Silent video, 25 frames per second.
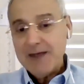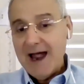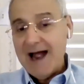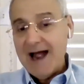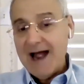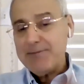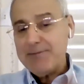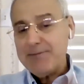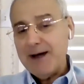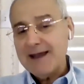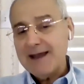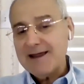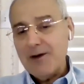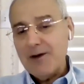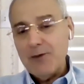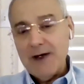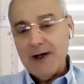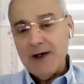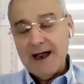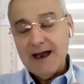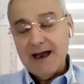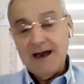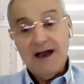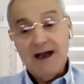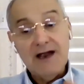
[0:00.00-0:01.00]
And by the
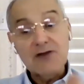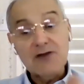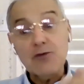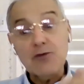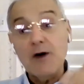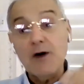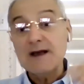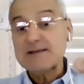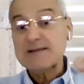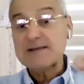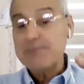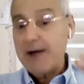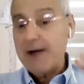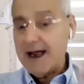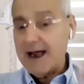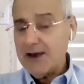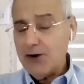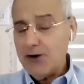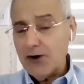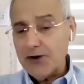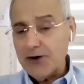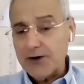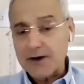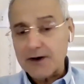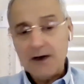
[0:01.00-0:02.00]
way, it was my
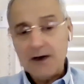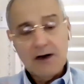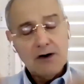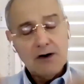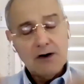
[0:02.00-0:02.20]
honor.